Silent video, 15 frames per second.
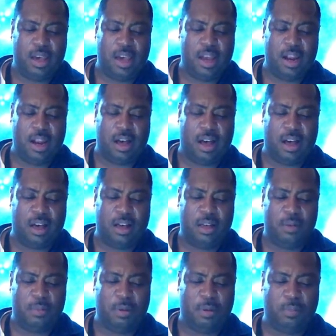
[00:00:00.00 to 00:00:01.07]
And uh,
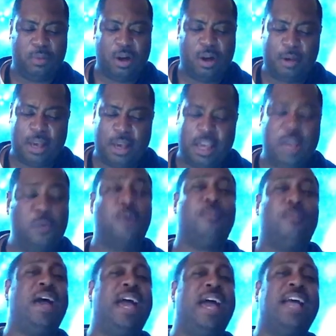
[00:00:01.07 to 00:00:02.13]
my boy, he
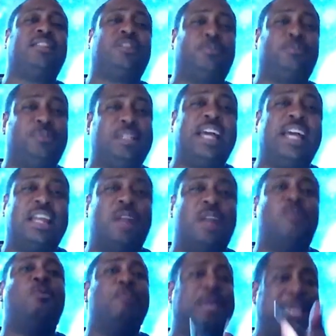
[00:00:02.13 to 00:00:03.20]
whooped my ass some tech, and I
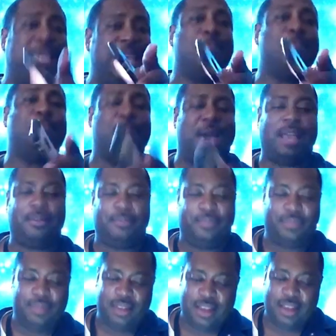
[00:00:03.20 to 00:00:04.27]
want my get back.
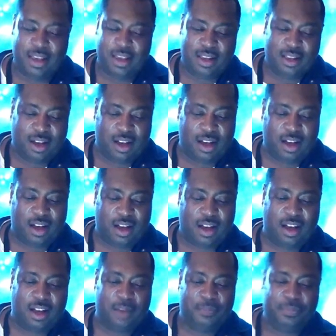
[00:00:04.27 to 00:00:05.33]

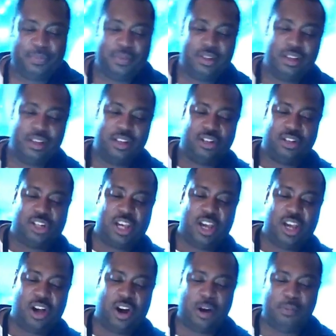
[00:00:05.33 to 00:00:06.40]
Uh, uh,
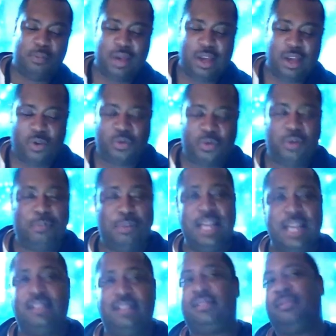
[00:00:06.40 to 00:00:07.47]
JRB on the
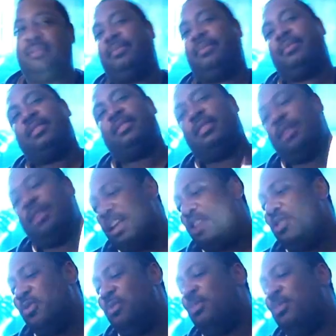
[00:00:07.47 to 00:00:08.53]
beats.
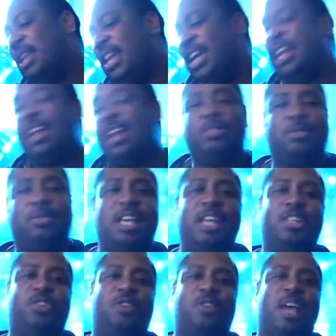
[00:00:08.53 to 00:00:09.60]
That dude be laying down some
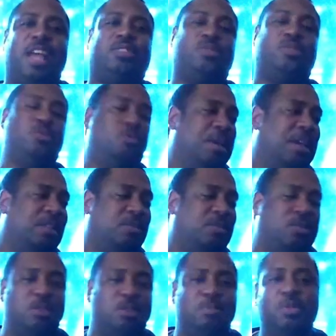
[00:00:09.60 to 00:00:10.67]
tight tracks too, man. Some
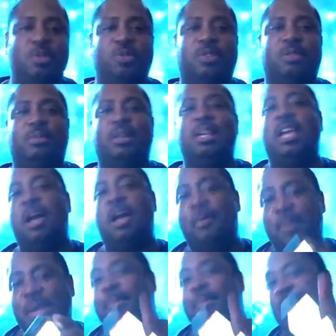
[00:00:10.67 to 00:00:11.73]
good music. But yeah, I'm
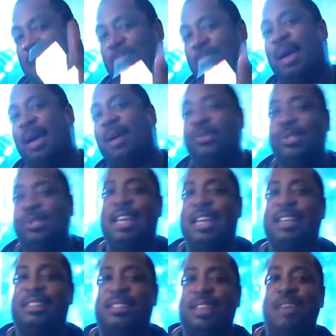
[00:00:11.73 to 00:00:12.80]
gonna get my get back on
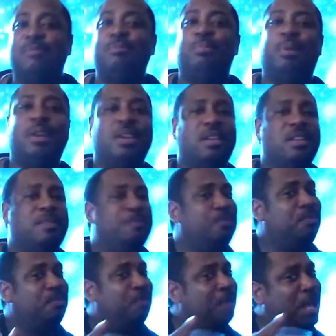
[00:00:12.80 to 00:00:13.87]
Tekken 7, player.
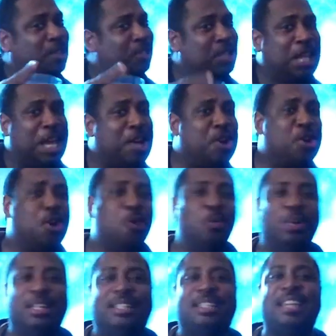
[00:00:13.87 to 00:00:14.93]
That shit ain't gonna
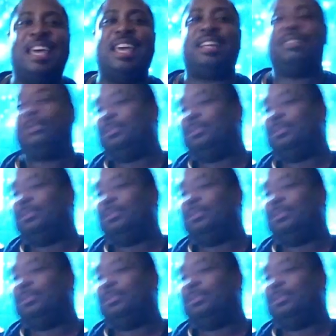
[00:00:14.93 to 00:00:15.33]
go unchecked.